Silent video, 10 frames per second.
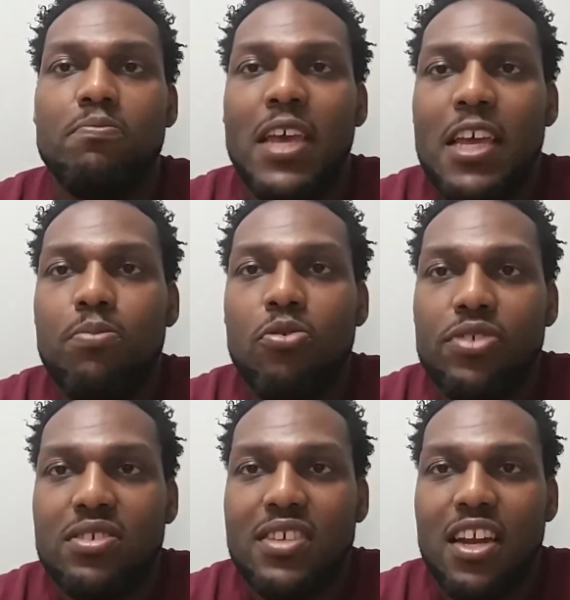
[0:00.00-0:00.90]

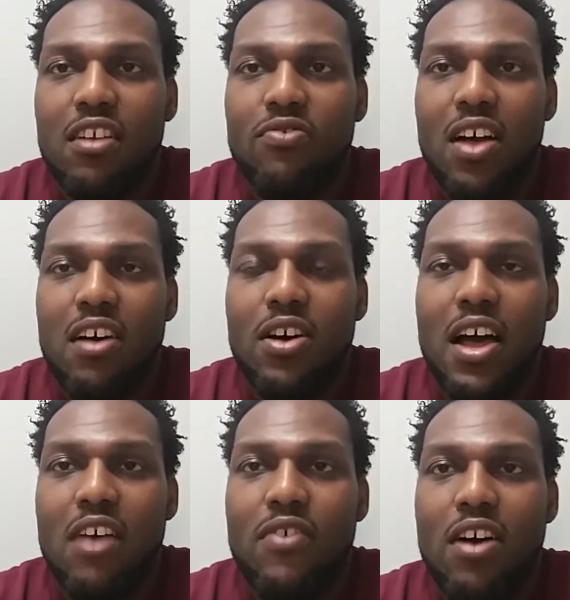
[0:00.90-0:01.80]
people the center
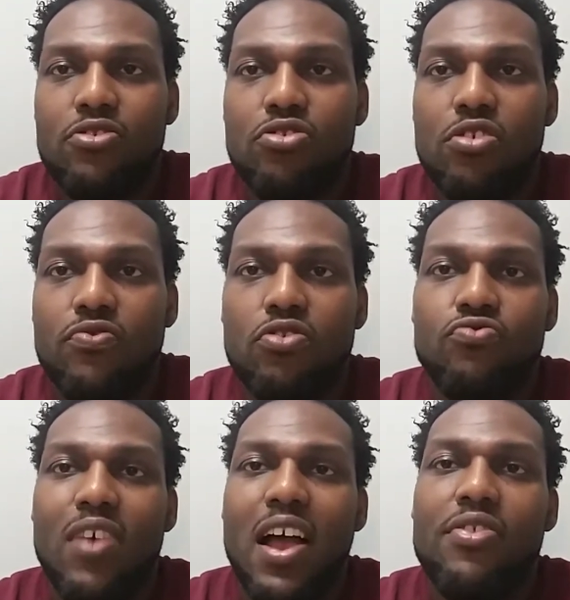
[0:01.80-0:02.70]
of our
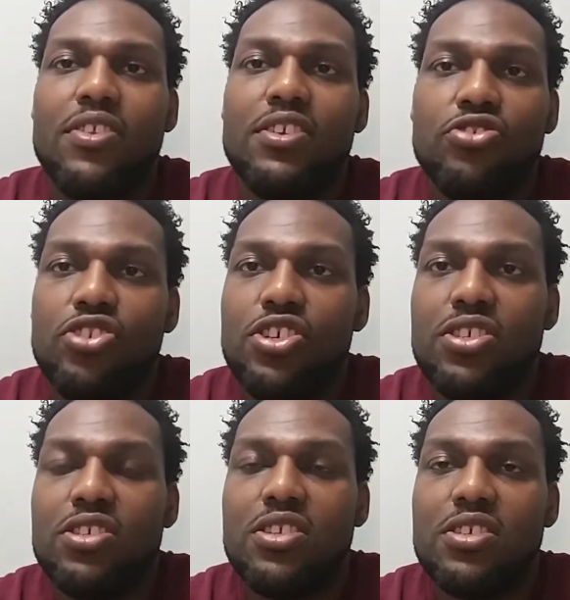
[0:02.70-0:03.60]
universe rather than
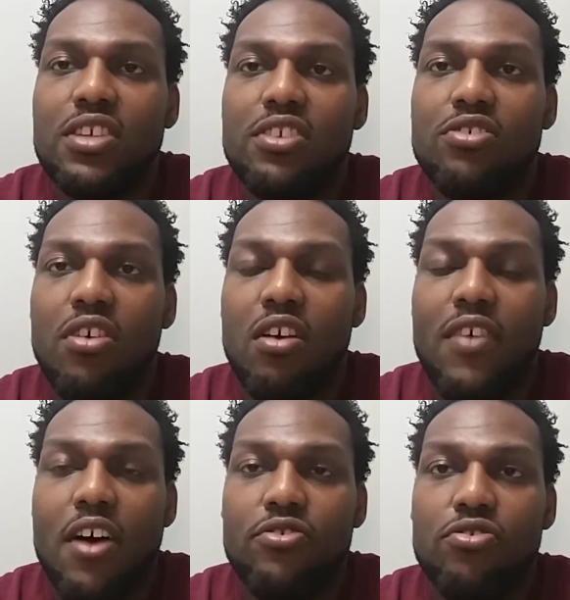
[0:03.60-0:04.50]
Jesus the center
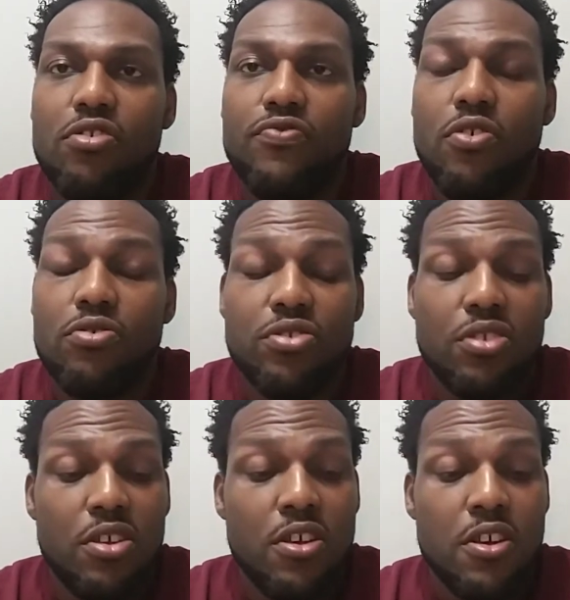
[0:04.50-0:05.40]
of our
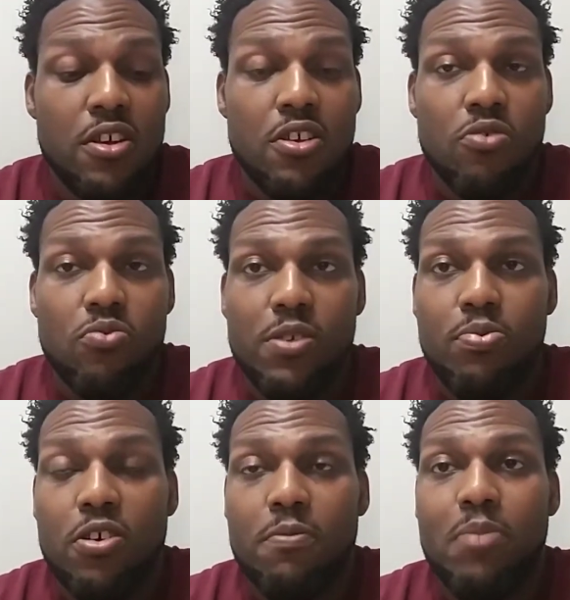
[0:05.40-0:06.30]
universe. We
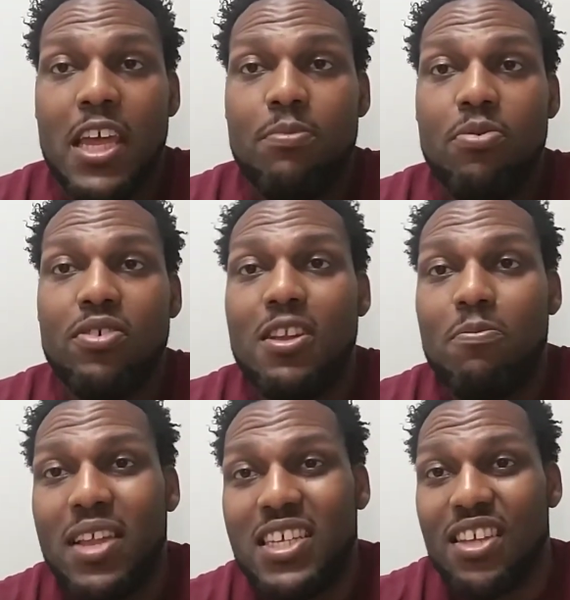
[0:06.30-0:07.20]
put people in
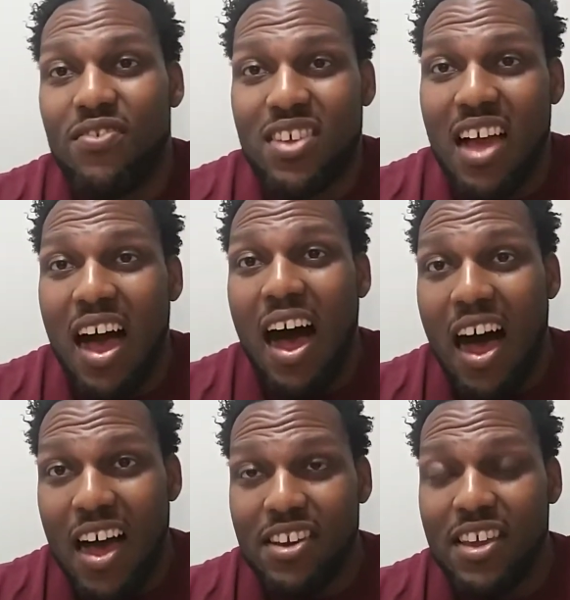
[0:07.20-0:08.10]
the place of
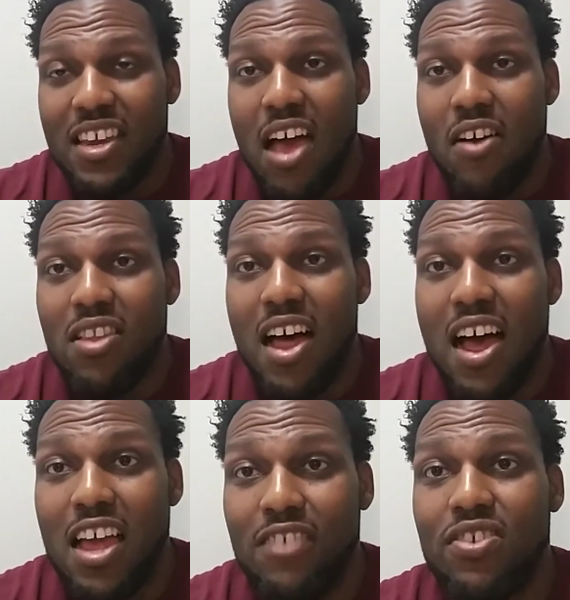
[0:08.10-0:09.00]
God in our
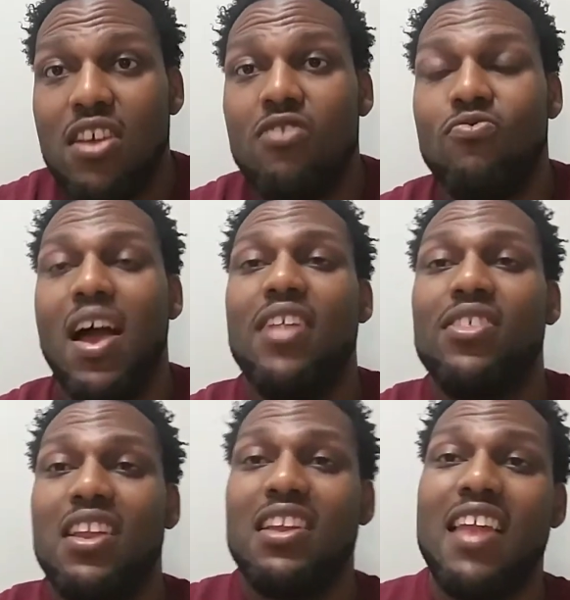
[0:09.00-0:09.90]
lives
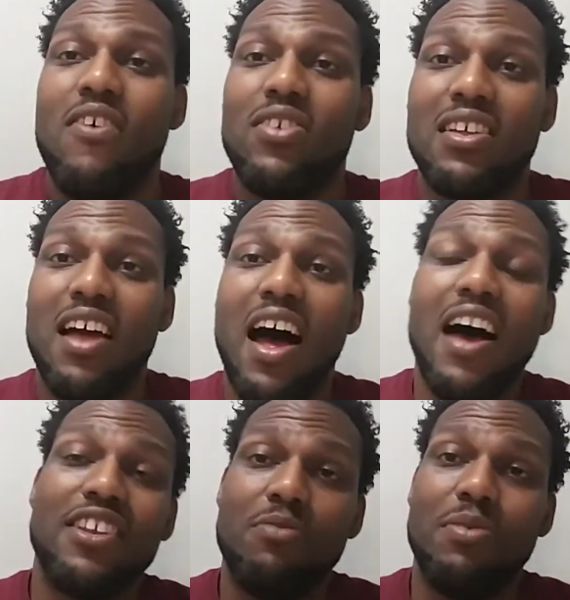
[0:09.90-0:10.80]
rather than allowing
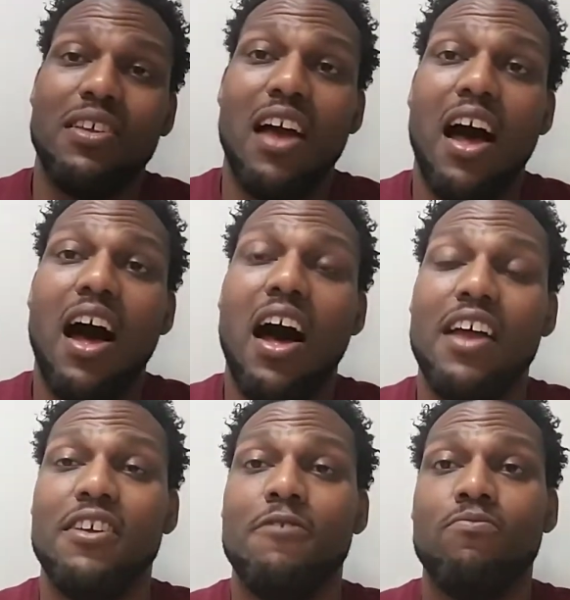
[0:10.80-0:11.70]
God to be
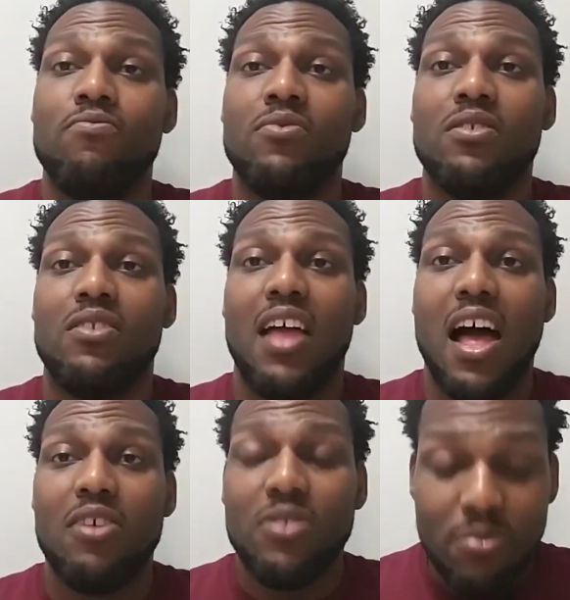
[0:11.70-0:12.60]
God.
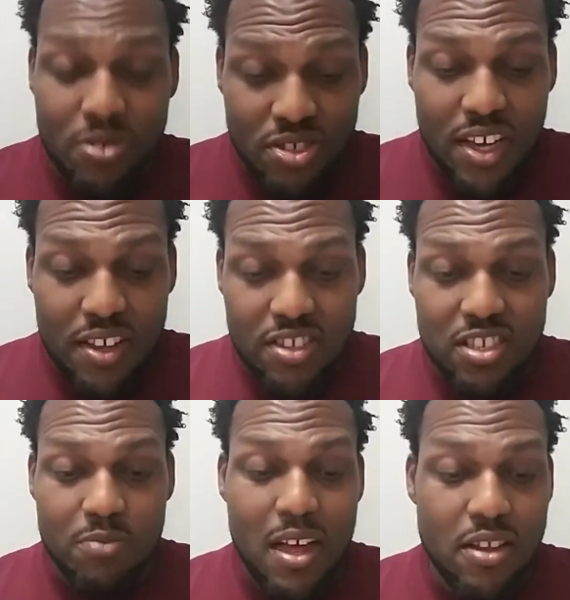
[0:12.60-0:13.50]
Now, I'm going to say
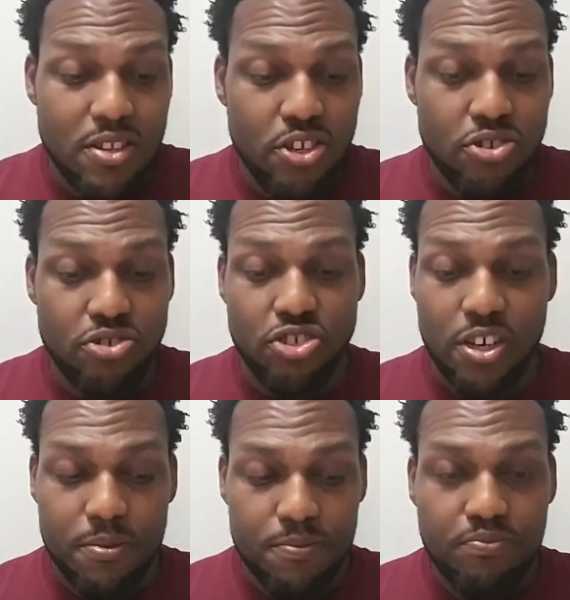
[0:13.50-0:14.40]
this about
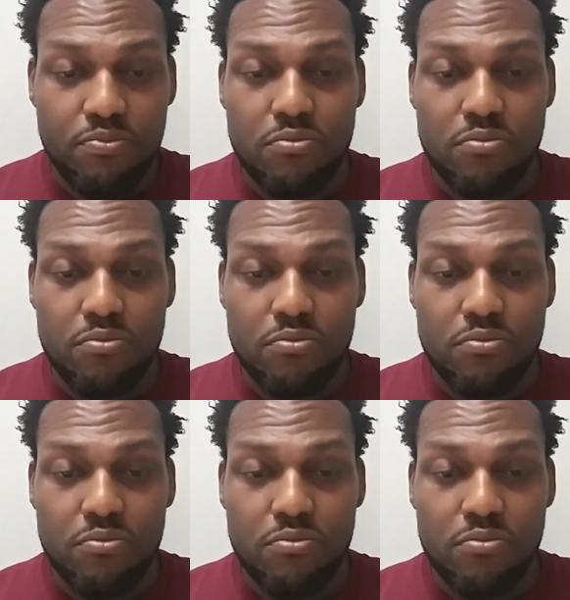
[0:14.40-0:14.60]
leadership.